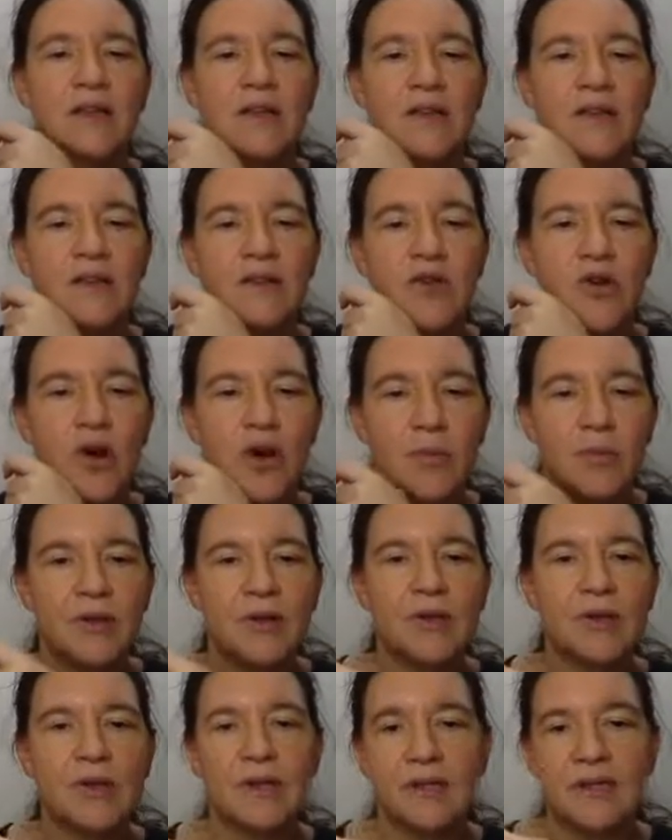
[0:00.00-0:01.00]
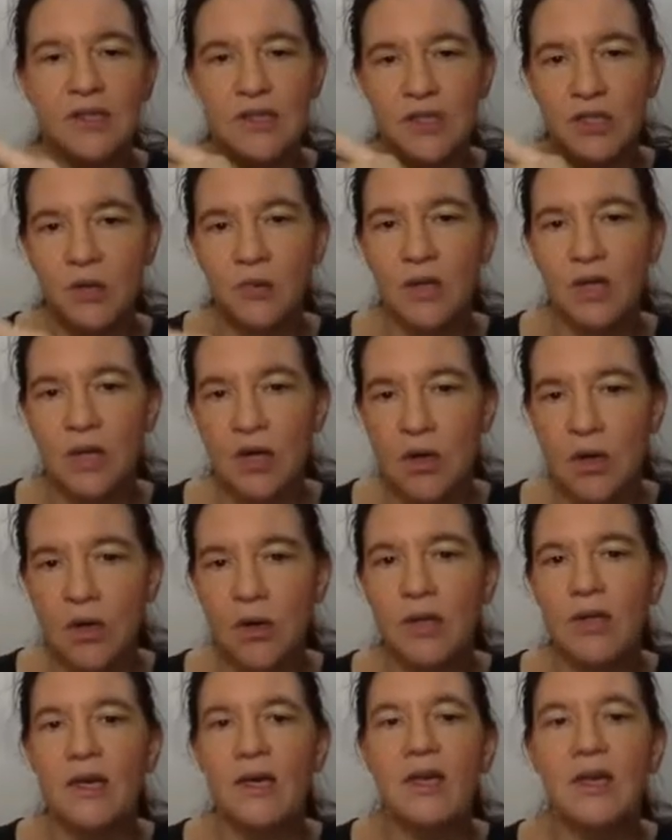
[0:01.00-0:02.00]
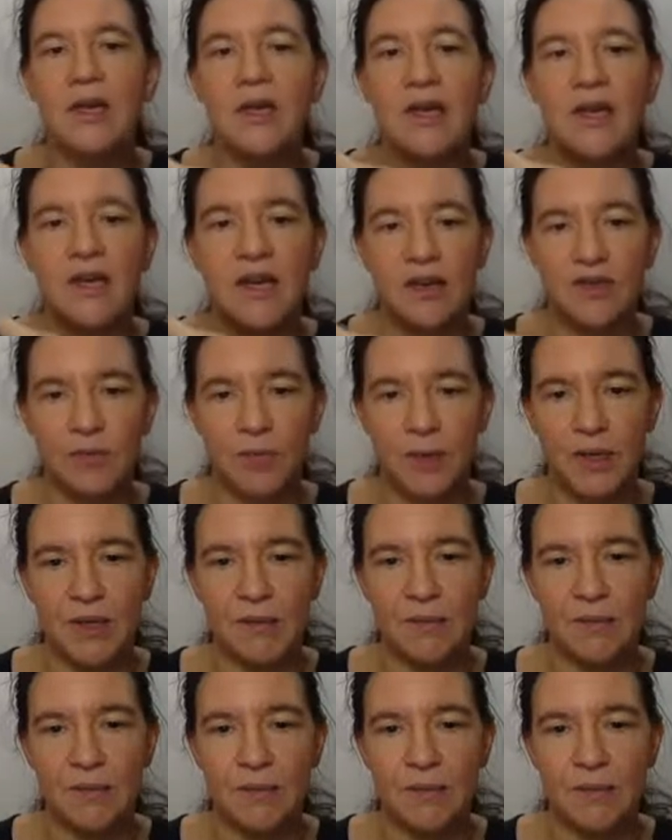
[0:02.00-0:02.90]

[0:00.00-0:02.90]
the normal discrete log in FP.